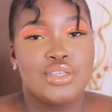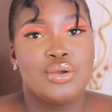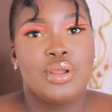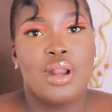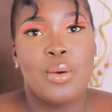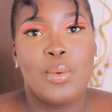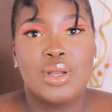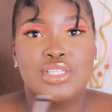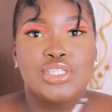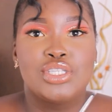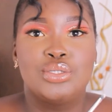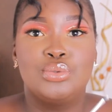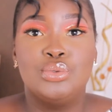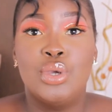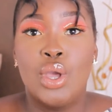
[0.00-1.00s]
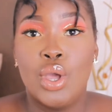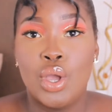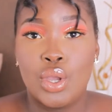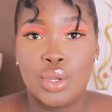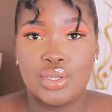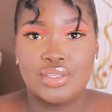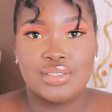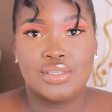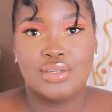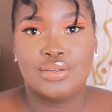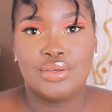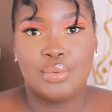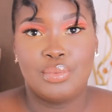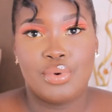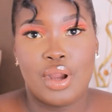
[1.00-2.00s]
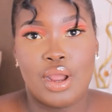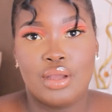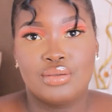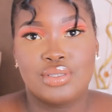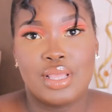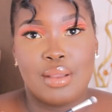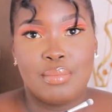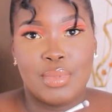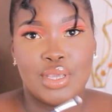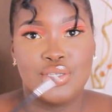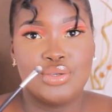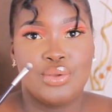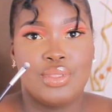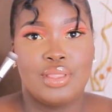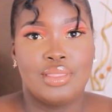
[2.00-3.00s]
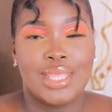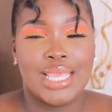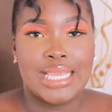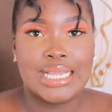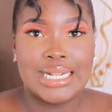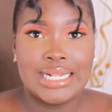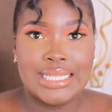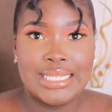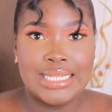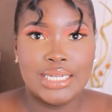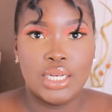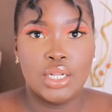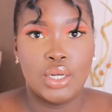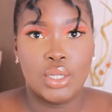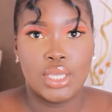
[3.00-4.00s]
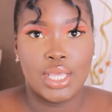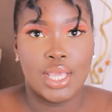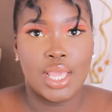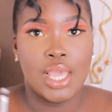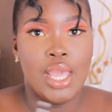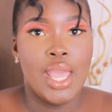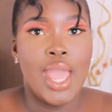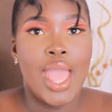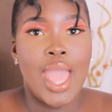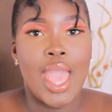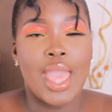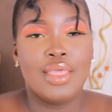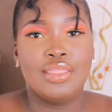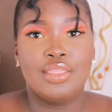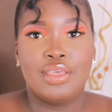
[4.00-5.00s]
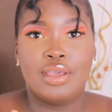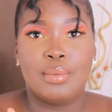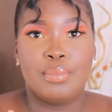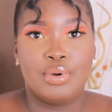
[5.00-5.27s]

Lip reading: you're gonna want to conceal your brows and make sure that they are clean looking and they are